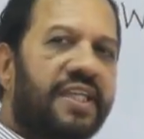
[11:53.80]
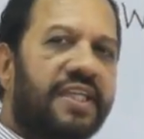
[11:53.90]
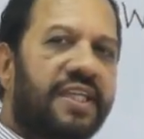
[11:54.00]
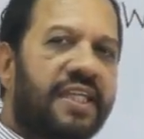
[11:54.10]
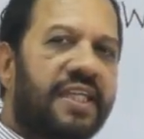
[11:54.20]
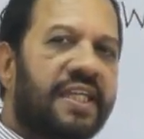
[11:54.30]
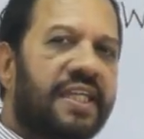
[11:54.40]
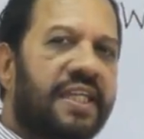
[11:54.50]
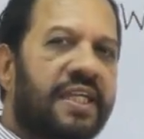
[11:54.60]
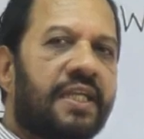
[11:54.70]

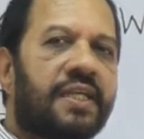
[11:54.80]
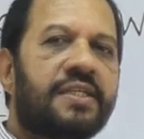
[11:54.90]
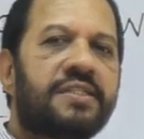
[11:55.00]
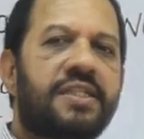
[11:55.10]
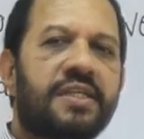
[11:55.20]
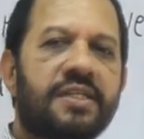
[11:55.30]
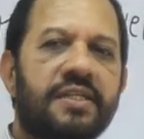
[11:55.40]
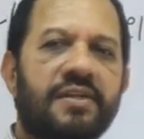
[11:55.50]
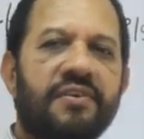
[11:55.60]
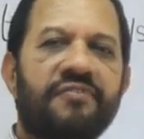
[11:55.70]
E, D,
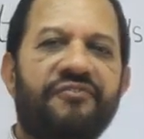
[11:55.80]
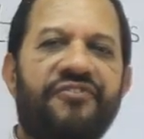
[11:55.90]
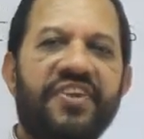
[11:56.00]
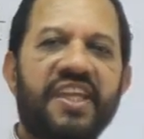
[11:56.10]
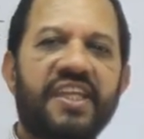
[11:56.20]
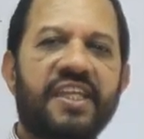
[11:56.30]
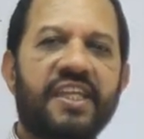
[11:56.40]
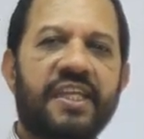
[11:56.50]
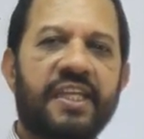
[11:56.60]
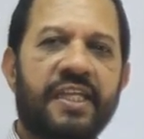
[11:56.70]

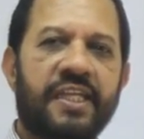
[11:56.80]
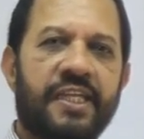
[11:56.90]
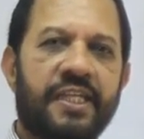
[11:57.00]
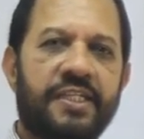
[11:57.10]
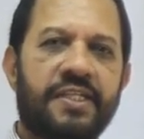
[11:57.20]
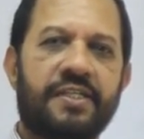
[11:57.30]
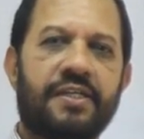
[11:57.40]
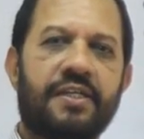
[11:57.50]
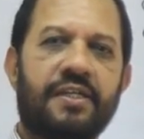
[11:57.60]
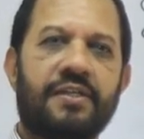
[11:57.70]
feed.
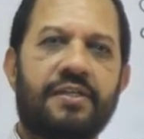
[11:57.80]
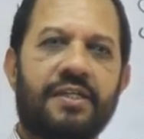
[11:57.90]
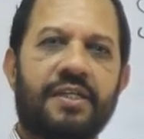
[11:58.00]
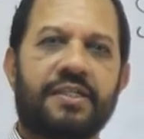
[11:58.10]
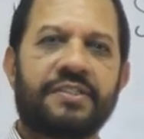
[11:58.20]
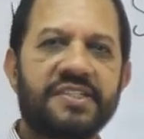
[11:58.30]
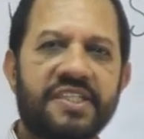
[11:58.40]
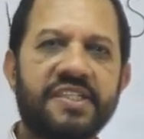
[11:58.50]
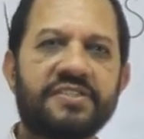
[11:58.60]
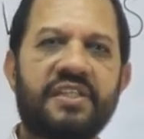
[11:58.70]
This
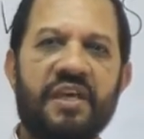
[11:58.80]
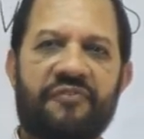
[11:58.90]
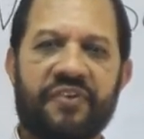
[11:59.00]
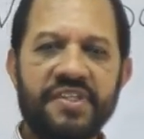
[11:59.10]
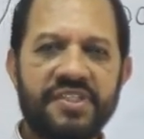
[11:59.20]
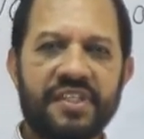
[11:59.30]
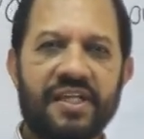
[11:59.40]
is the difference